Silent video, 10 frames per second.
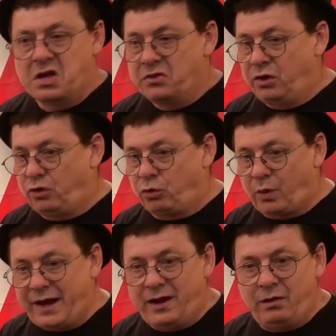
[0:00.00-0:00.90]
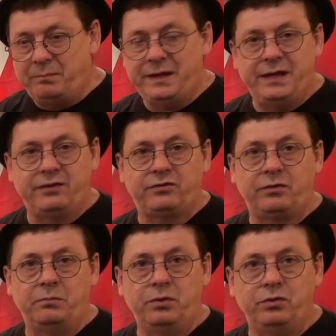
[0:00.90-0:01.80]
The ground begins to
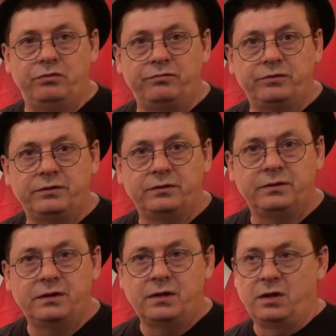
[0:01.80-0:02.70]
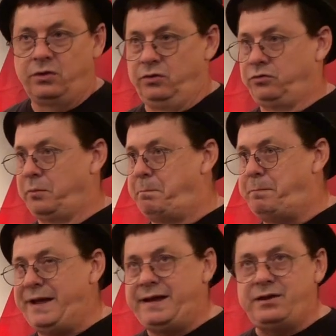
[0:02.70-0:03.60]
move. There's a
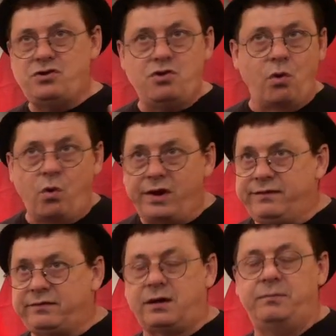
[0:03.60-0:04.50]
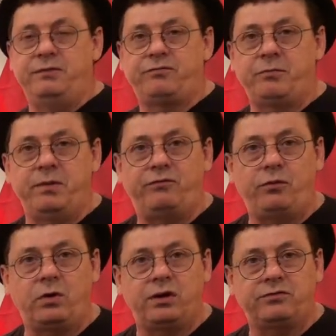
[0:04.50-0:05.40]
big noise coming from the
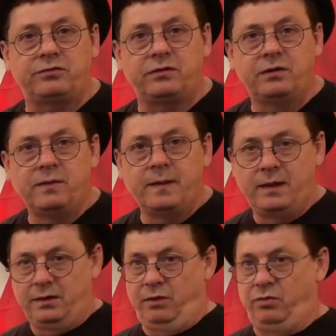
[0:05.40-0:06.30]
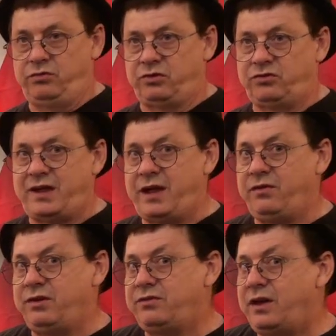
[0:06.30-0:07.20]
forest. There was a
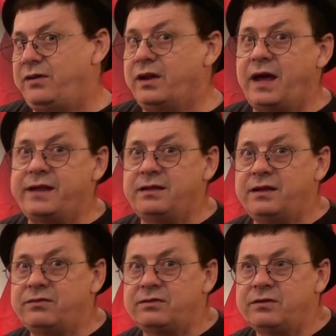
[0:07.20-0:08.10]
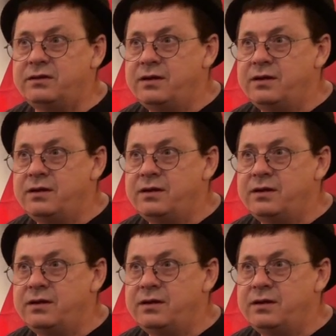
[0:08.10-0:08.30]
sound that sounded like this.